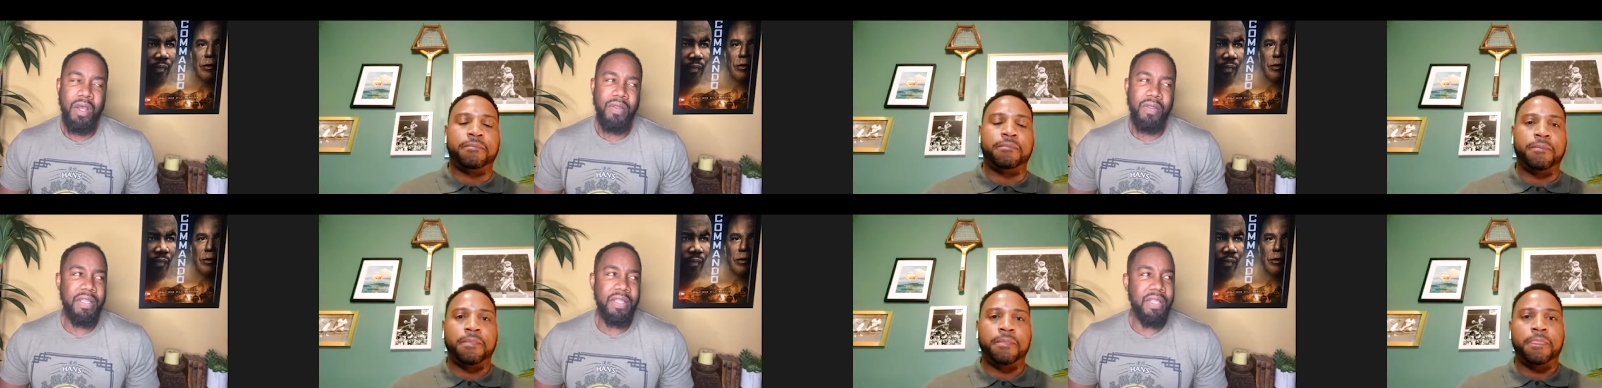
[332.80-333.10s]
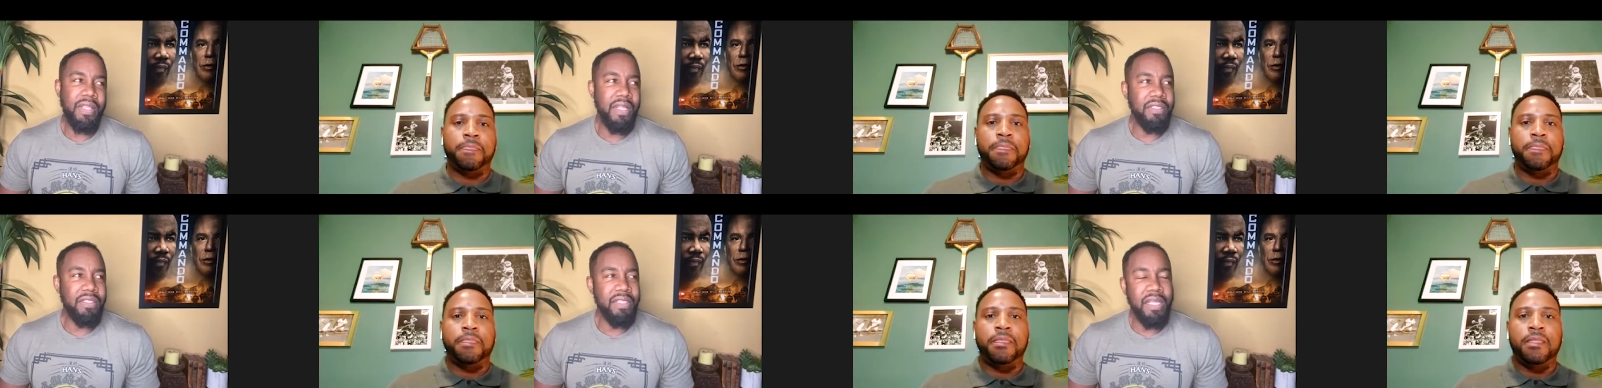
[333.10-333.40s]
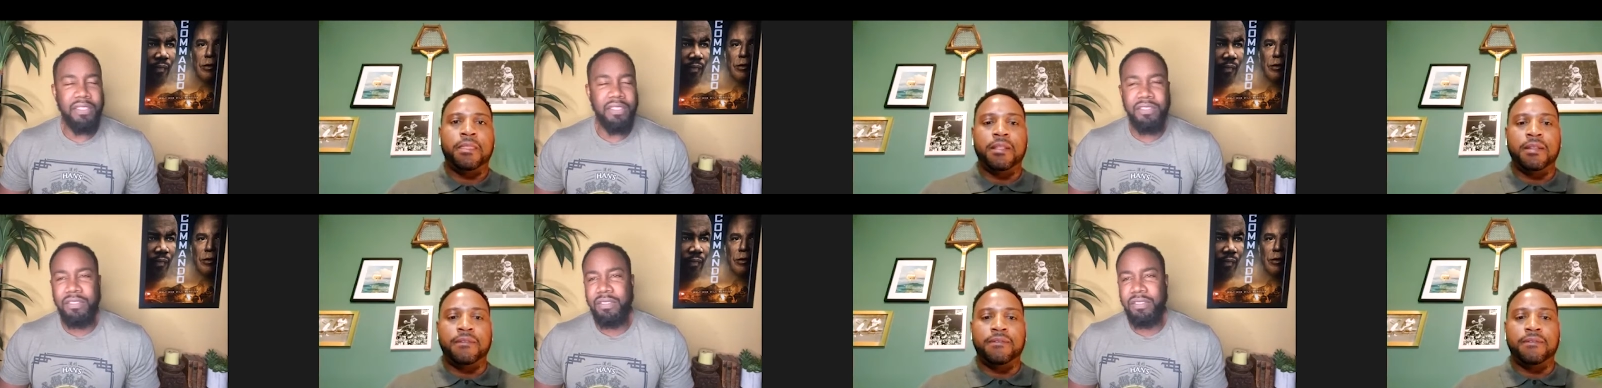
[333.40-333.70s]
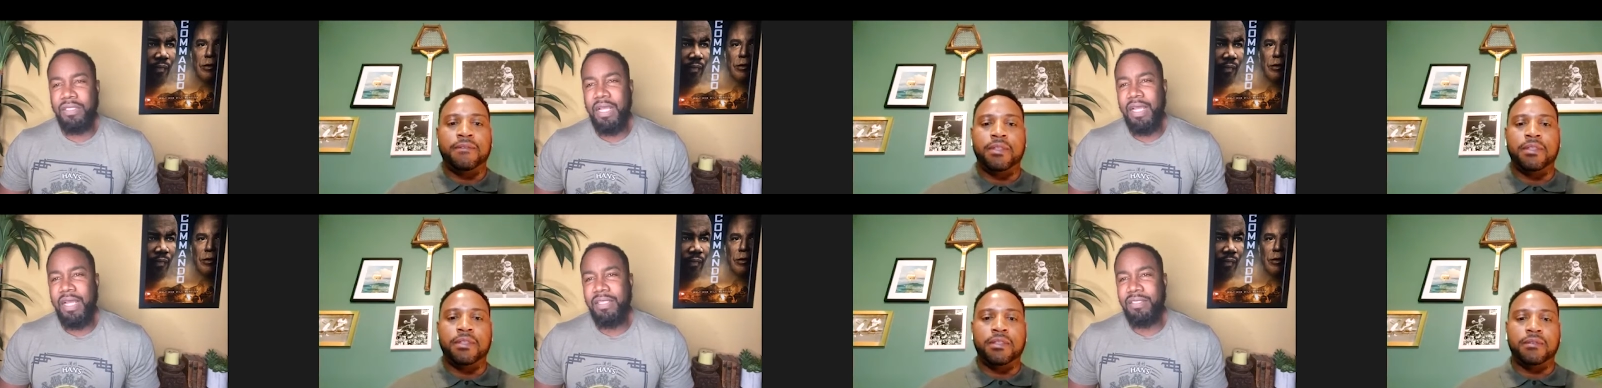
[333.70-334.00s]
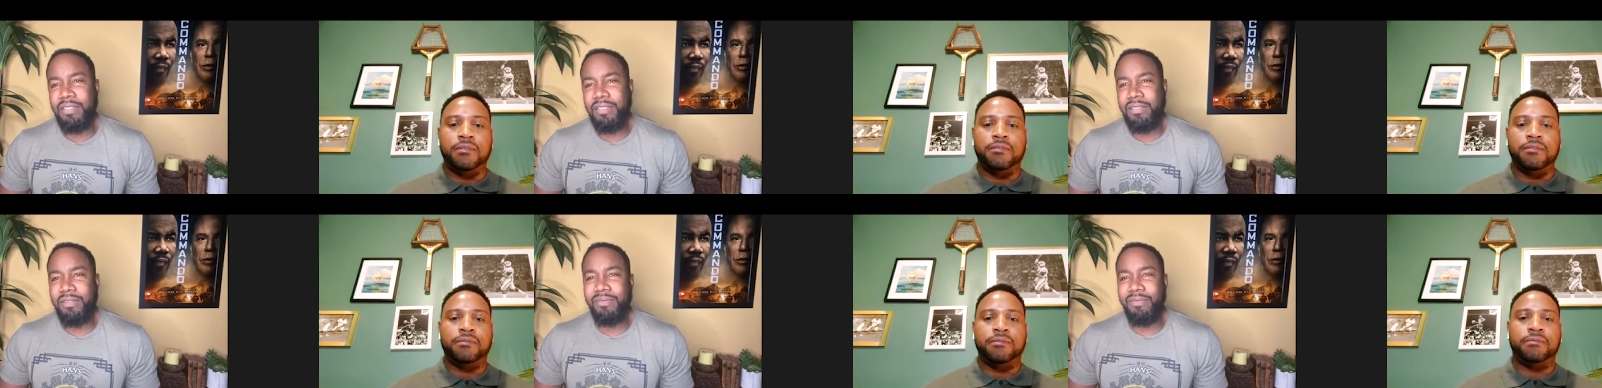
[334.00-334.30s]
Speaker 1: Oh, that, that that's
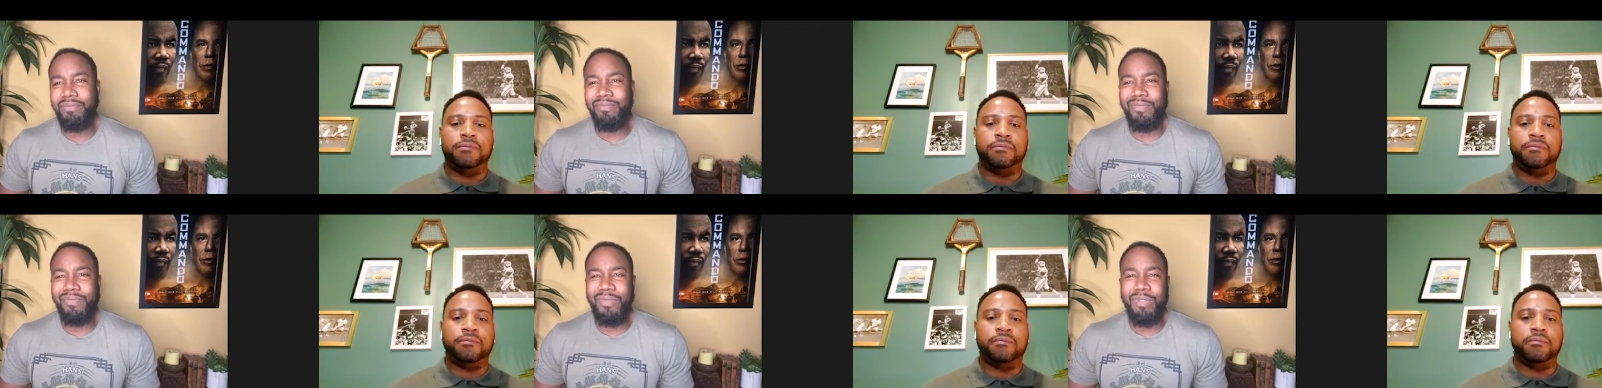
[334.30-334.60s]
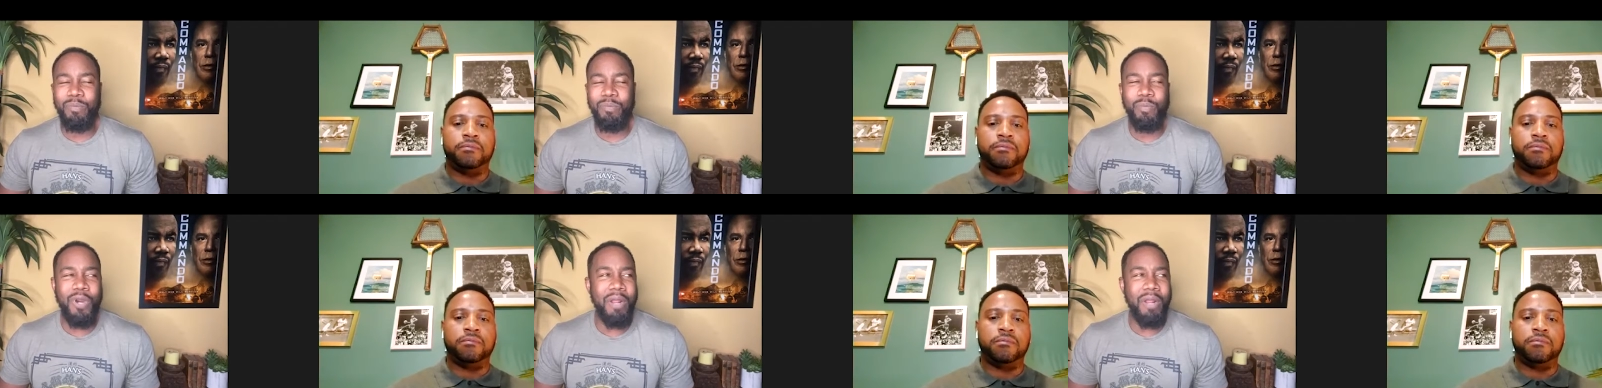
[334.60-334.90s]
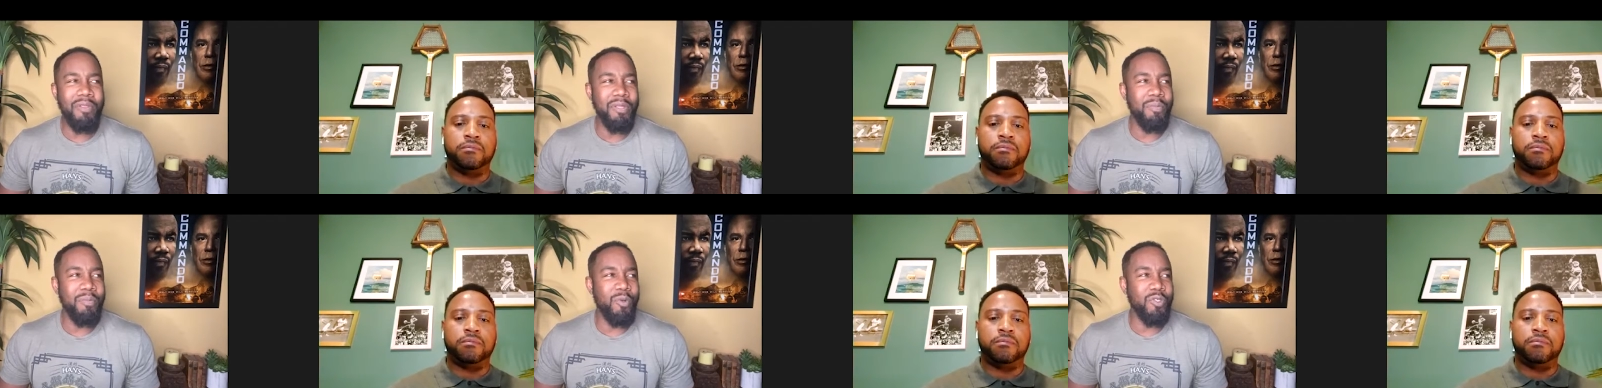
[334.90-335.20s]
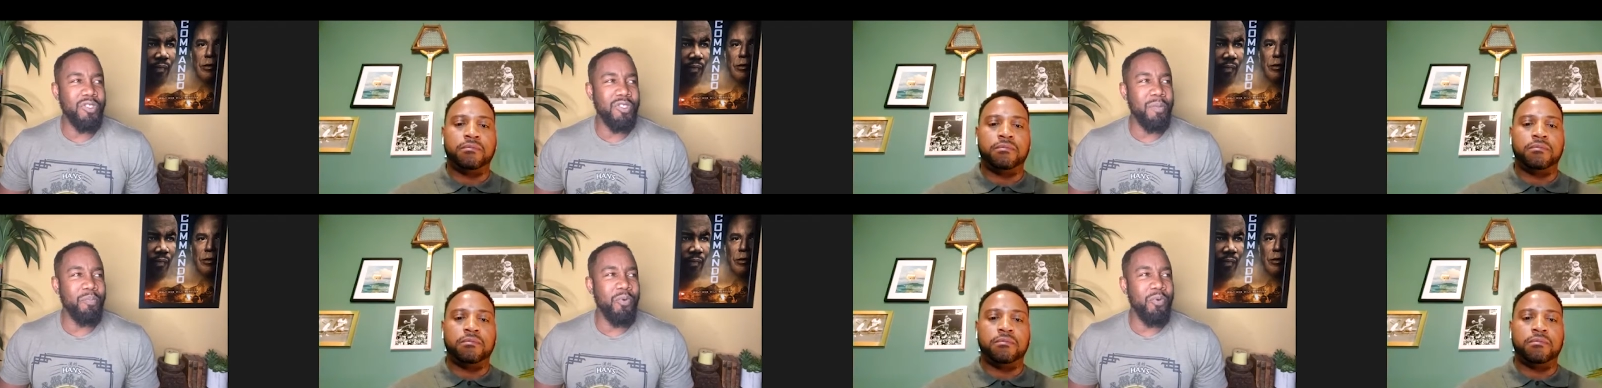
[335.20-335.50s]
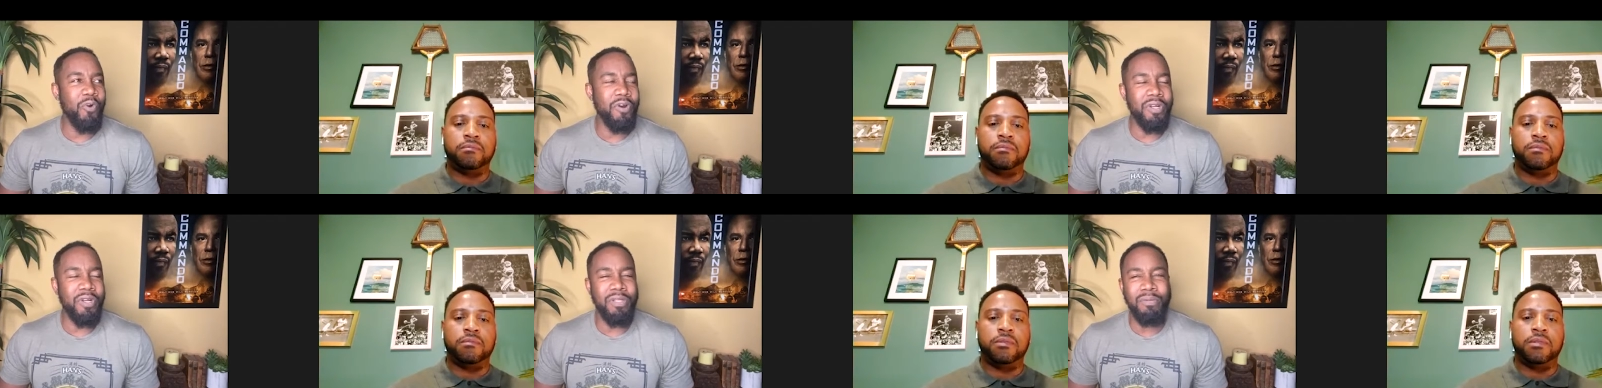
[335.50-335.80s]
that's probably the most
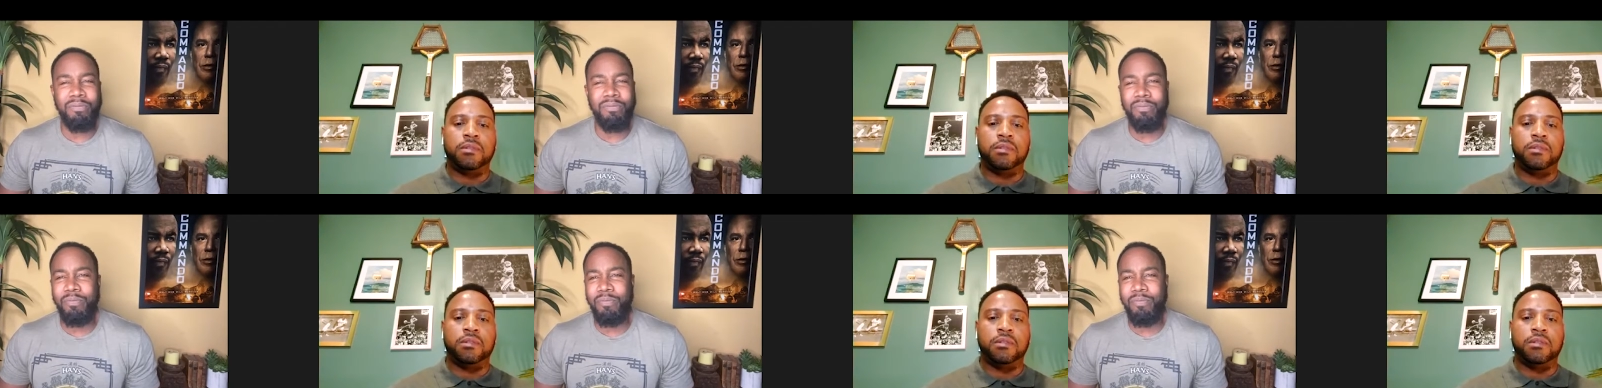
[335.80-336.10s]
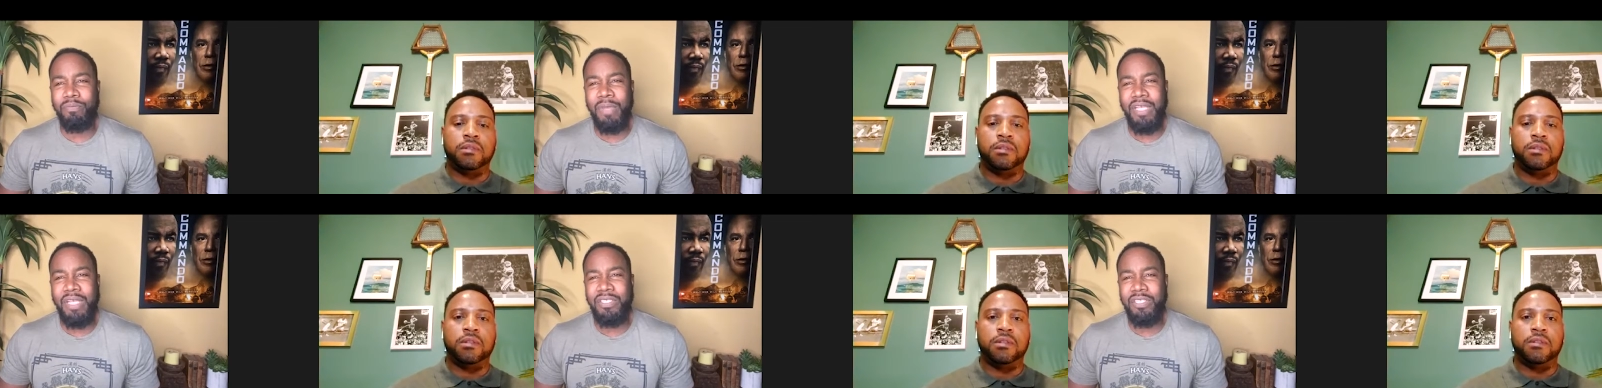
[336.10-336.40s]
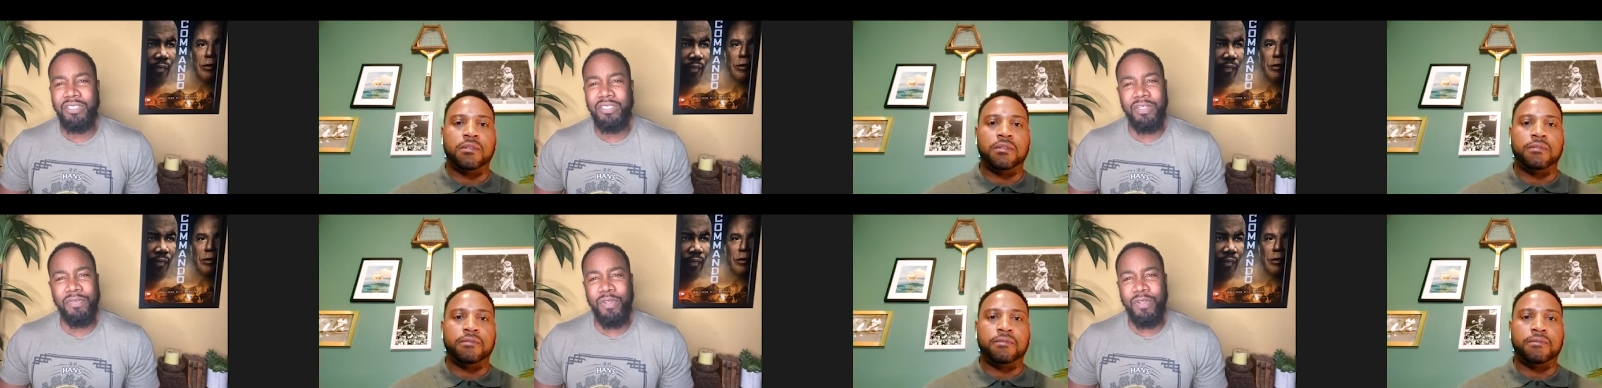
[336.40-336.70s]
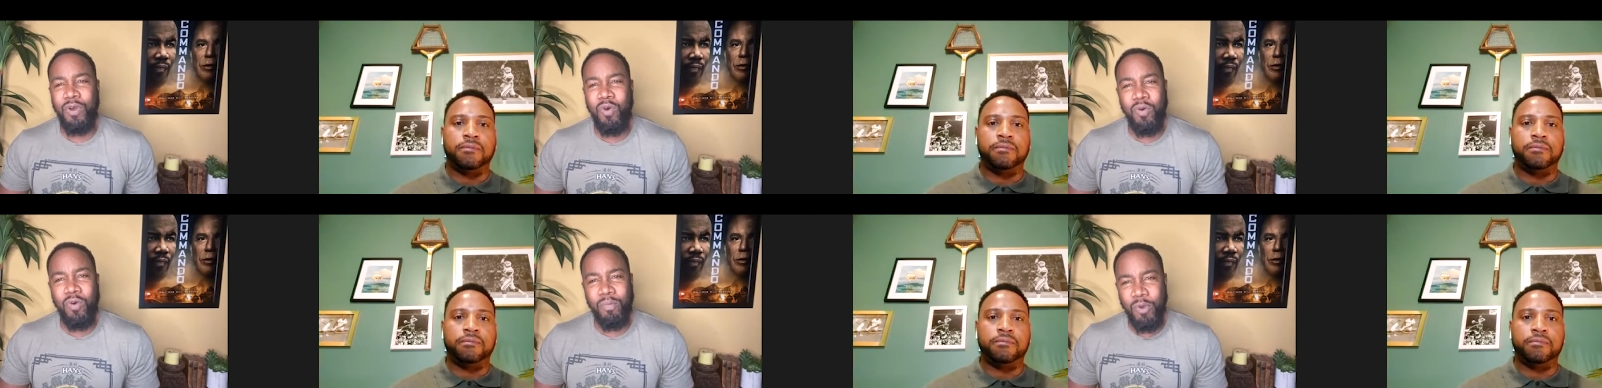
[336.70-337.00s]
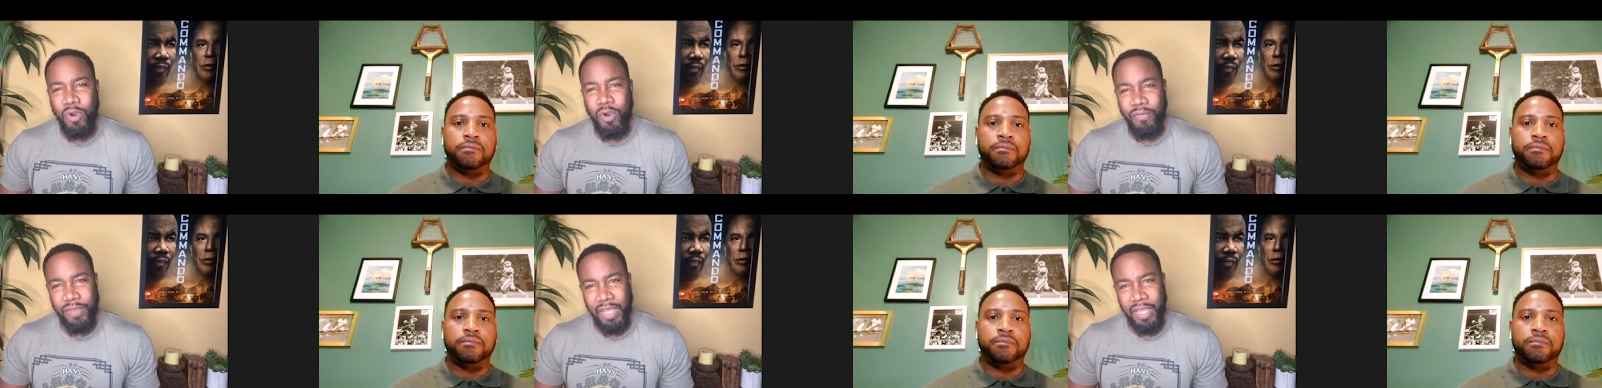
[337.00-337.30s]
important message of the whole
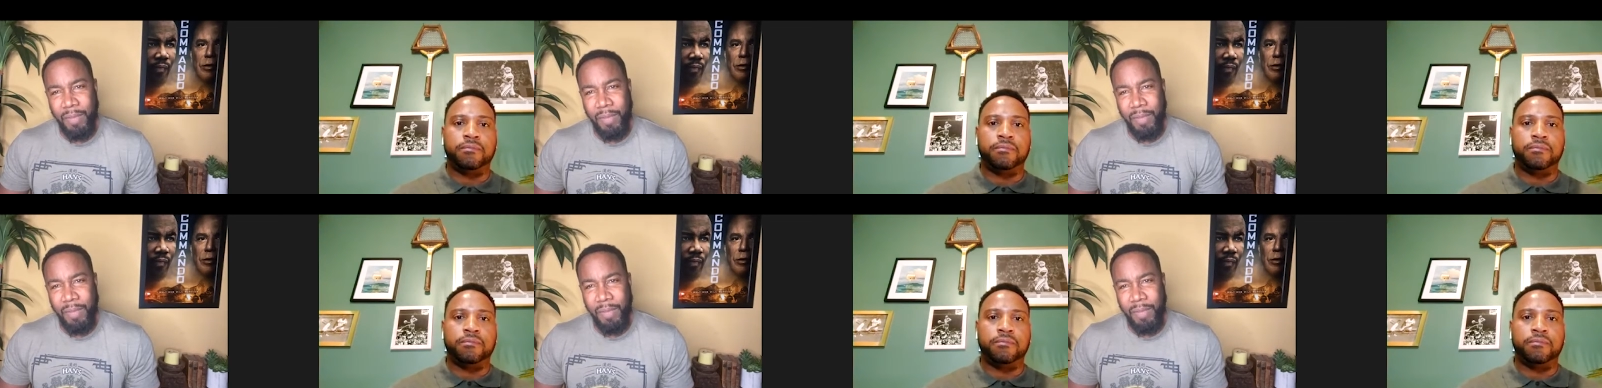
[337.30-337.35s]
movie.